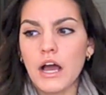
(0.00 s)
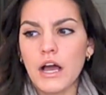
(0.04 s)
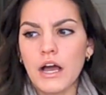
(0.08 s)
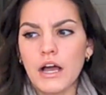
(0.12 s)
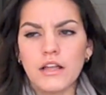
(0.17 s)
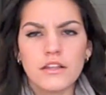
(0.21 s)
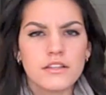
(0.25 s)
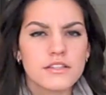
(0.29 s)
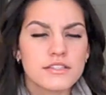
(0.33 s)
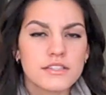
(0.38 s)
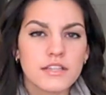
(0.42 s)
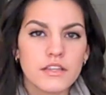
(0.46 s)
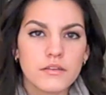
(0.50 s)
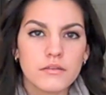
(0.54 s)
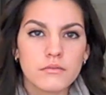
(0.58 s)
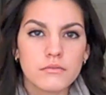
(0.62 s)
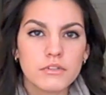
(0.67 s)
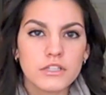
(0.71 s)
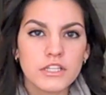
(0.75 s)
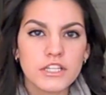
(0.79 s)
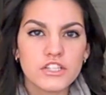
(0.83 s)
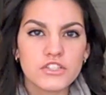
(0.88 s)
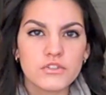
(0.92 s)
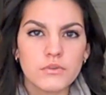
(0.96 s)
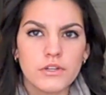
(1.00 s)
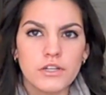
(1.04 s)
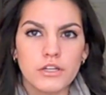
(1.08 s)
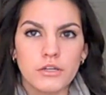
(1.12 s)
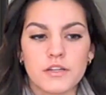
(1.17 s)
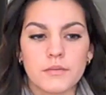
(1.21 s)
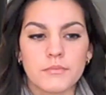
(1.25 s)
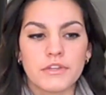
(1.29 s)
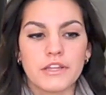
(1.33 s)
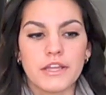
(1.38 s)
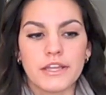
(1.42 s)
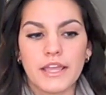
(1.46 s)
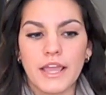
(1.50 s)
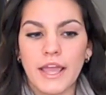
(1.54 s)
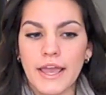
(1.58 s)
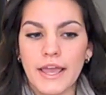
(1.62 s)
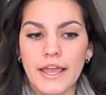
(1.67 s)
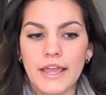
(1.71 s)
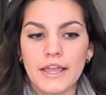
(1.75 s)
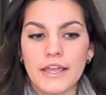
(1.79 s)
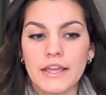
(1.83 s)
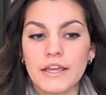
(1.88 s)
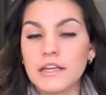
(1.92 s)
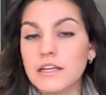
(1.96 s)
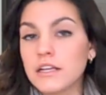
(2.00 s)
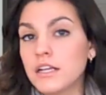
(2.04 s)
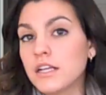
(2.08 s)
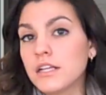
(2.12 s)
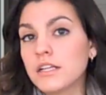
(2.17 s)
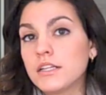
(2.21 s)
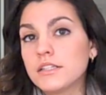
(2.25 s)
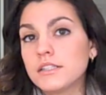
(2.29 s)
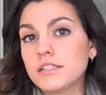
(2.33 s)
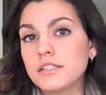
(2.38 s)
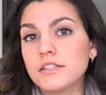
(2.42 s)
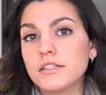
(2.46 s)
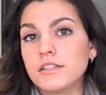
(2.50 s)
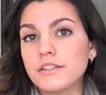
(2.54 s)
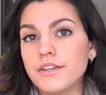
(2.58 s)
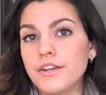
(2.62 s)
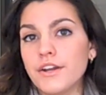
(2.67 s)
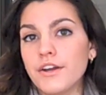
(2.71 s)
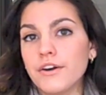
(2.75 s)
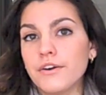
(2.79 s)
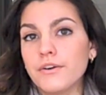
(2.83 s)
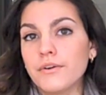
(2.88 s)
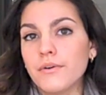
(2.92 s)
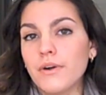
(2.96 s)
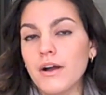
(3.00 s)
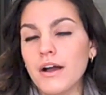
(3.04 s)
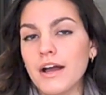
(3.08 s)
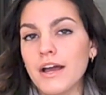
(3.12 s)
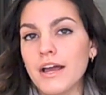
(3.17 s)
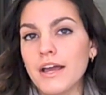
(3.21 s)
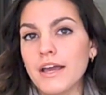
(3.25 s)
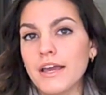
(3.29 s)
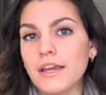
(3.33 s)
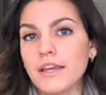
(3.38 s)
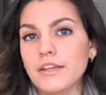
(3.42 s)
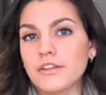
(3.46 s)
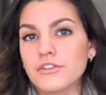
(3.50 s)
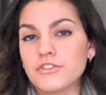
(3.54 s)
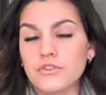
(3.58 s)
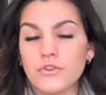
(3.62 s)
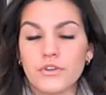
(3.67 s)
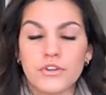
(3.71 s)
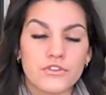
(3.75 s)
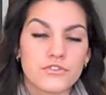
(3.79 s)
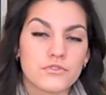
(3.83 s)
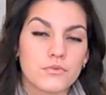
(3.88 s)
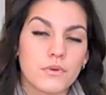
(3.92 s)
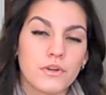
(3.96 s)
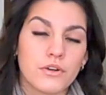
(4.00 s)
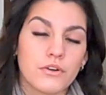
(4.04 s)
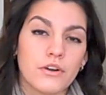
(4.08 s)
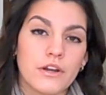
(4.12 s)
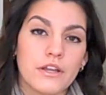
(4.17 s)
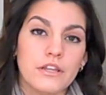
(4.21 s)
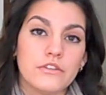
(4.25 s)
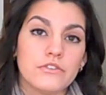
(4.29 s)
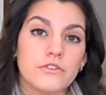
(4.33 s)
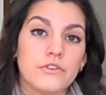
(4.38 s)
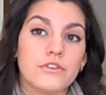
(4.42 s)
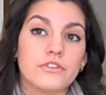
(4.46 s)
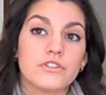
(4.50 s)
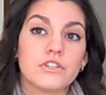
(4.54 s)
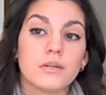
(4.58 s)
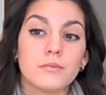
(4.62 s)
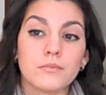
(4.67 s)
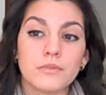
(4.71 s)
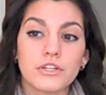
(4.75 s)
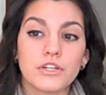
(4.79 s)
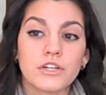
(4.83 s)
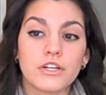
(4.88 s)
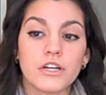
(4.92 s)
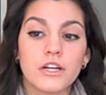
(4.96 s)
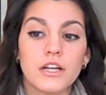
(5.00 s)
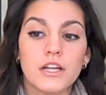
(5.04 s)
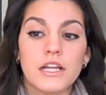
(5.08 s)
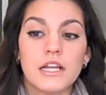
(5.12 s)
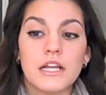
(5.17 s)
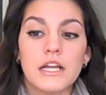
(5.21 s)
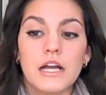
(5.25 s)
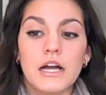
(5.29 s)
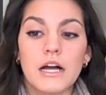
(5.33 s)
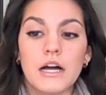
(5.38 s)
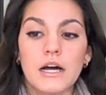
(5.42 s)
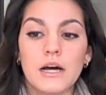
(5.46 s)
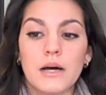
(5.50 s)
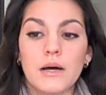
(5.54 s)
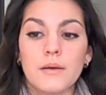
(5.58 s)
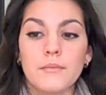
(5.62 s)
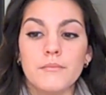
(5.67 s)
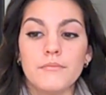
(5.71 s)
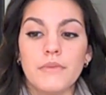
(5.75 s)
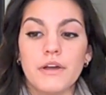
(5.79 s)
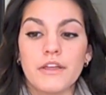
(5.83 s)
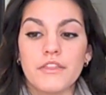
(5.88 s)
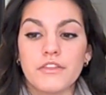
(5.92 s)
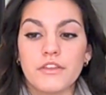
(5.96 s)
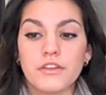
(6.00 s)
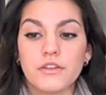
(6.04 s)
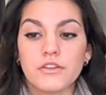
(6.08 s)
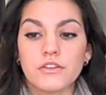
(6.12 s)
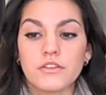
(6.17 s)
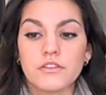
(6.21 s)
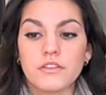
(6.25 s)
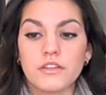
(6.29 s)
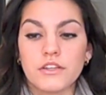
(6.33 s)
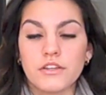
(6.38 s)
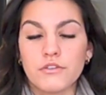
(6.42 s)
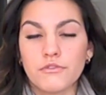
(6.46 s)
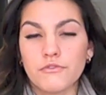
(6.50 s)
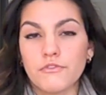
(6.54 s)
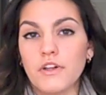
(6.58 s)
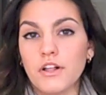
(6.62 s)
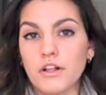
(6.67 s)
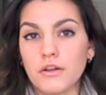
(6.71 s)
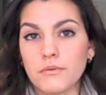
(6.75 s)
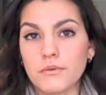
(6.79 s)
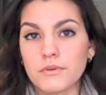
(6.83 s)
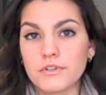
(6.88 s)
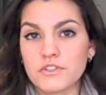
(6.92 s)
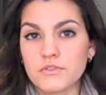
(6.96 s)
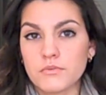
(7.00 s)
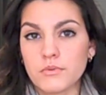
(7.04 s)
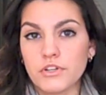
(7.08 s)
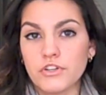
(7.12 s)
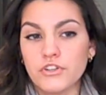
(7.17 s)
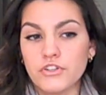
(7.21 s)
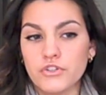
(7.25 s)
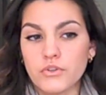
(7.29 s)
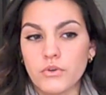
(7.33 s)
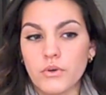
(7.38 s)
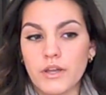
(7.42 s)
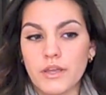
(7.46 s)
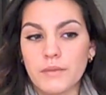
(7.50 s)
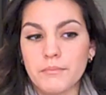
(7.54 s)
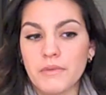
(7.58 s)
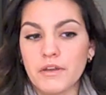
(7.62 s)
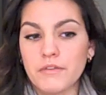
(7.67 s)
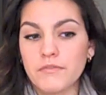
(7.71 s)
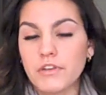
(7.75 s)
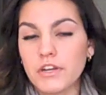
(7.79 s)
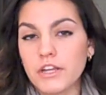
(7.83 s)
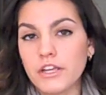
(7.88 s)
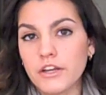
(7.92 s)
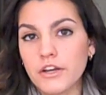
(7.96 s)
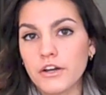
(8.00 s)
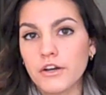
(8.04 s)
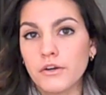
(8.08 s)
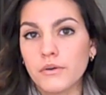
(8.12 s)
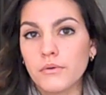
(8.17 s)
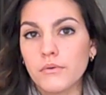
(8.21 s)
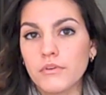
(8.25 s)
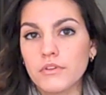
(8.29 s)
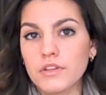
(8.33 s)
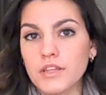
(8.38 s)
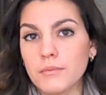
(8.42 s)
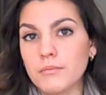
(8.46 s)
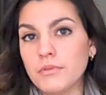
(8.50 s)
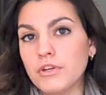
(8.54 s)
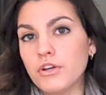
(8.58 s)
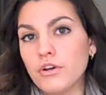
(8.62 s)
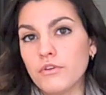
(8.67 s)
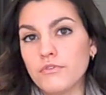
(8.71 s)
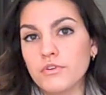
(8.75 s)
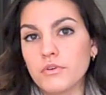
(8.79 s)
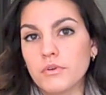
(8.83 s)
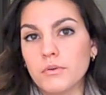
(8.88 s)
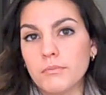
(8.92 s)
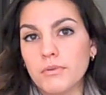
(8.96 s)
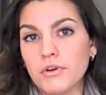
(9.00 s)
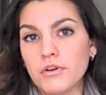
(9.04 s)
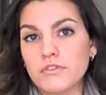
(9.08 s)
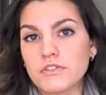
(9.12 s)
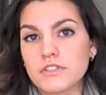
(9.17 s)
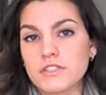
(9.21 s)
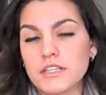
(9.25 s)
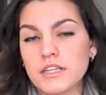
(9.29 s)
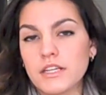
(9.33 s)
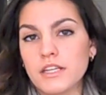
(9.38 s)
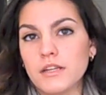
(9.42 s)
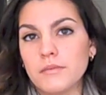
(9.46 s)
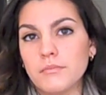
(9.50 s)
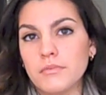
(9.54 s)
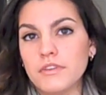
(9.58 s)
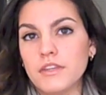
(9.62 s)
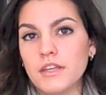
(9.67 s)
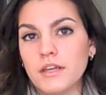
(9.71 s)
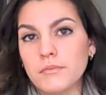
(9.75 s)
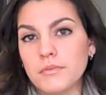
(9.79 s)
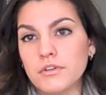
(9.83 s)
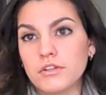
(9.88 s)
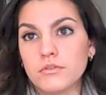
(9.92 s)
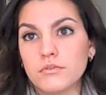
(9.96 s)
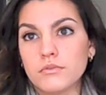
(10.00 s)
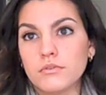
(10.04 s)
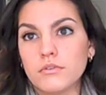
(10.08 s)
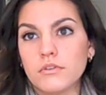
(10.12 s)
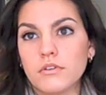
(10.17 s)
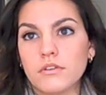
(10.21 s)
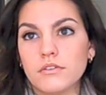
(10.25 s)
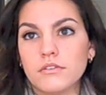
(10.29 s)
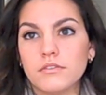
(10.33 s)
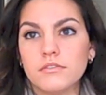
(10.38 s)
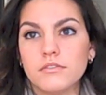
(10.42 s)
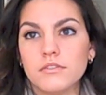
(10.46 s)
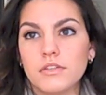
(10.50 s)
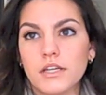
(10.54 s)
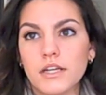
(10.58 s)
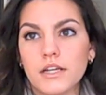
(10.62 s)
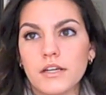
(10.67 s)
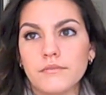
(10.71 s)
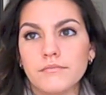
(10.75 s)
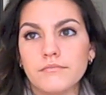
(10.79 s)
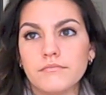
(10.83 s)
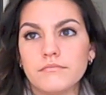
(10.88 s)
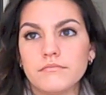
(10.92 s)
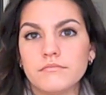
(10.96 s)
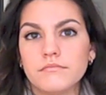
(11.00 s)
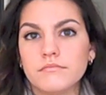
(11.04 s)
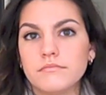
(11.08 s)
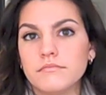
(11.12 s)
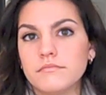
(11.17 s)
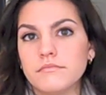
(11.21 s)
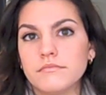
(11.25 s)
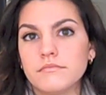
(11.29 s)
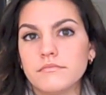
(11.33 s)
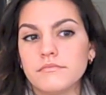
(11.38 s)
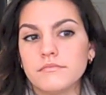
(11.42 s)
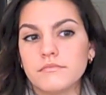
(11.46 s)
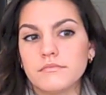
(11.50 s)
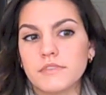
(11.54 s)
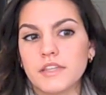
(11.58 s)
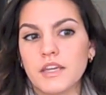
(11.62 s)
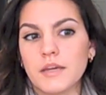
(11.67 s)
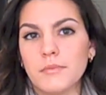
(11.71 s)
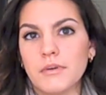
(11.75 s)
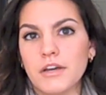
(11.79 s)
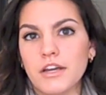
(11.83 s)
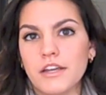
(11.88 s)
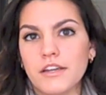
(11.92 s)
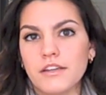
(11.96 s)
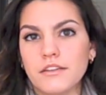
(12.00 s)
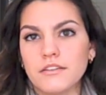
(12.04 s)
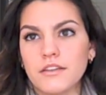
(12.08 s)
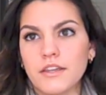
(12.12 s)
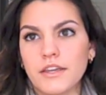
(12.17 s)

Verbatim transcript: I'll send them the link to it. And I'll be like, hey, you know, I enjoy your Twitter, I enjoy your Tumblr. Um, I think that your followers would enjoy my video. Let me know if you want to post it. it that'd be cool. Um, okay, bye.